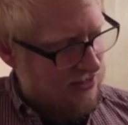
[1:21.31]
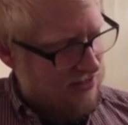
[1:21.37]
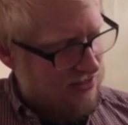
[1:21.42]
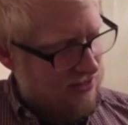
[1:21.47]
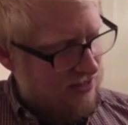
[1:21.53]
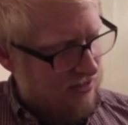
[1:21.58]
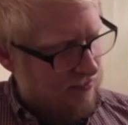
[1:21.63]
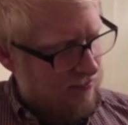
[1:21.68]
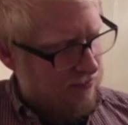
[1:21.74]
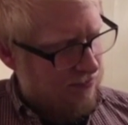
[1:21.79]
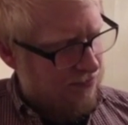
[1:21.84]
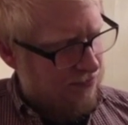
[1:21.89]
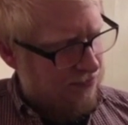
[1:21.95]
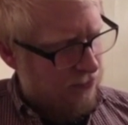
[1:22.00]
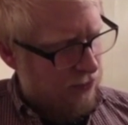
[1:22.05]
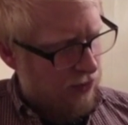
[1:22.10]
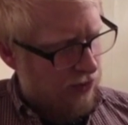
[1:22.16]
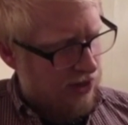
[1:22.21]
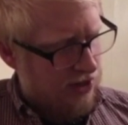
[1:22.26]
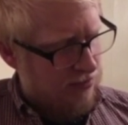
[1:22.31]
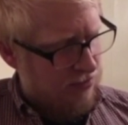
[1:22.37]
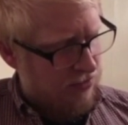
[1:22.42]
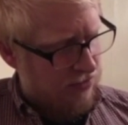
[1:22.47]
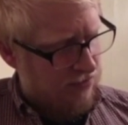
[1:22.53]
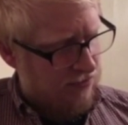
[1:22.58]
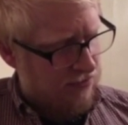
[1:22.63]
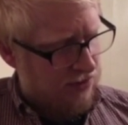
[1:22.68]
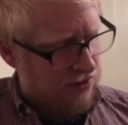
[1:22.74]
is that? Or
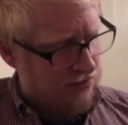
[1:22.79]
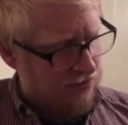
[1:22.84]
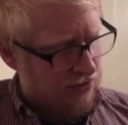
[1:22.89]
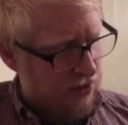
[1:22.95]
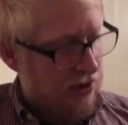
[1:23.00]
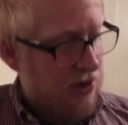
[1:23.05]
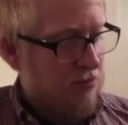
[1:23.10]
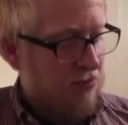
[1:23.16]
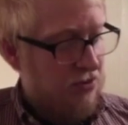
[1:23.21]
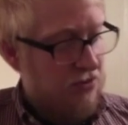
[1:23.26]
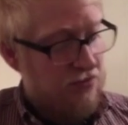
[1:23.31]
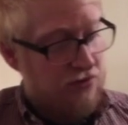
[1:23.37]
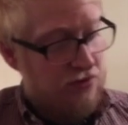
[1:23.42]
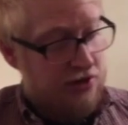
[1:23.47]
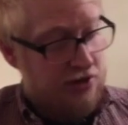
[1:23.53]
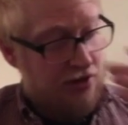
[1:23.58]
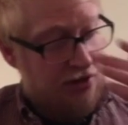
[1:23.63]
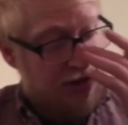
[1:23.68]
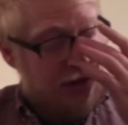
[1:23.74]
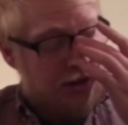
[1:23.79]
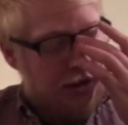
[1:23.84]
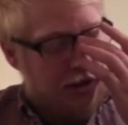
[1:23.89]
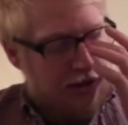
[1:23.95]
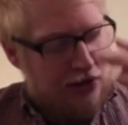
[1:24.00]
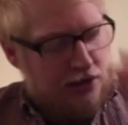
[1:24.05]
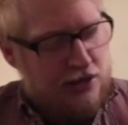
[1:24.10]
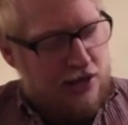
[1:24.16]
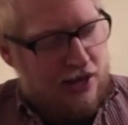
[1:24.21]
8.5? No, 8.3.
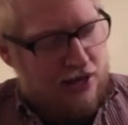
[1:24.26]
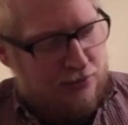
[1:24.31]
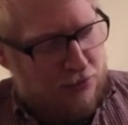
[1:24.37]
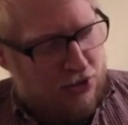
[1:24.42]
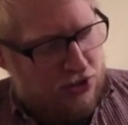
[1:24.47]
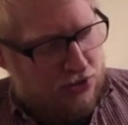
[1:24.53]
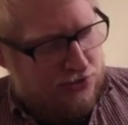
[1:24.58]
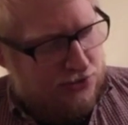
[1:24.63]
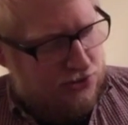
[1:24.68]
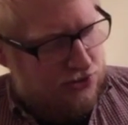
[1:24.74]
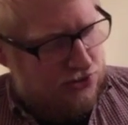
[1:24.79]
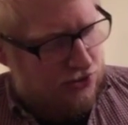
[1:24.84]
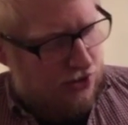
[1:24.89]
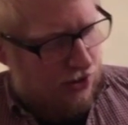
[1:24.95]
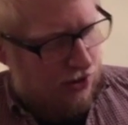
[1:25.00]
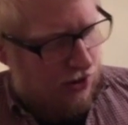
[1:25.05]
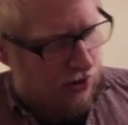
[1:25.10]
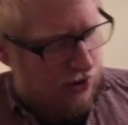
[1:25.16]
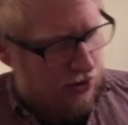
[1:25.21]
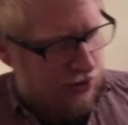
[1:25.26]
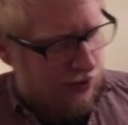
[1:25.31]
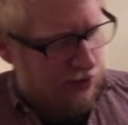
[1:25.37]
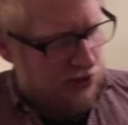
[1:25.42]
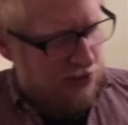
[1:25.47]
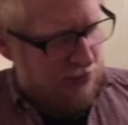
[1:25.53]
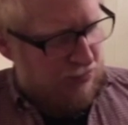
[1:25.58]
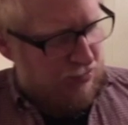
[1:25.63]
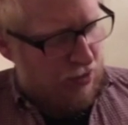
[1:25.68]
And malts are
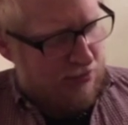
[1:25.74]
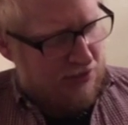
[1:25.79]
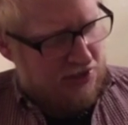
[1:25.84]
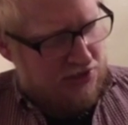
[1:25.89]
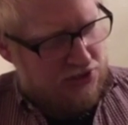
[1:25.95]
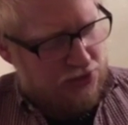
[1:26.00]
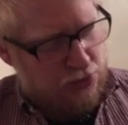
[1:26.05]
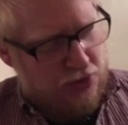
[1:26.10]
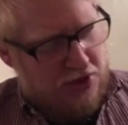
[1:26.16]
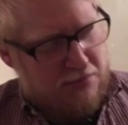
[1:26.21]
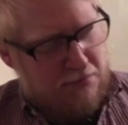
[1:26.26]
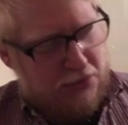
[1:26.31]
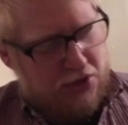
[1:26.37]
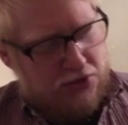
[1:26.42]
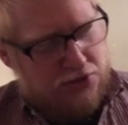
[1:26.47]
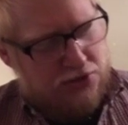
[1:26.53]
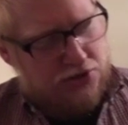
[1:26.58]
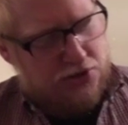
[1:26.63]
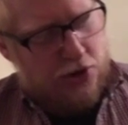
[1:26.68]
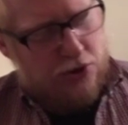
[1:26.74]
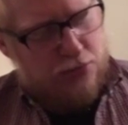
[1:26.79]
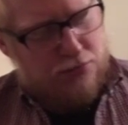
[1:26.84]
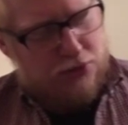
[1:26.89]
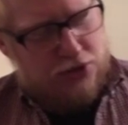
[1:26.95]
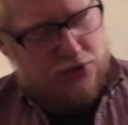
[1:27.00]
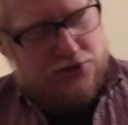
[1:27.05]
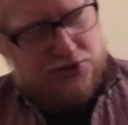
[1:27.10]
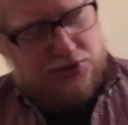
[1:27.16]
Golden Promise, Wheat Malt,
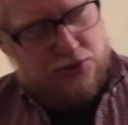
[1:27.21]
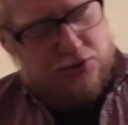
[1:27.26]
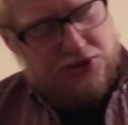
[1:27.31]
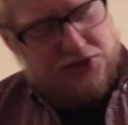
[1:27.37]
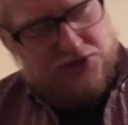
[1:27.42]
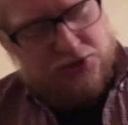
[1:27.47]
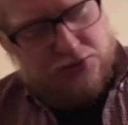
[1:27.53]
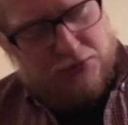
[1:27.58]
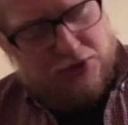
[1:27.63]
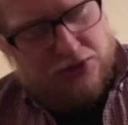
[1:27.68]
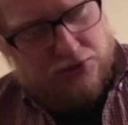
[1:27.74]
Oat Malt and Crystal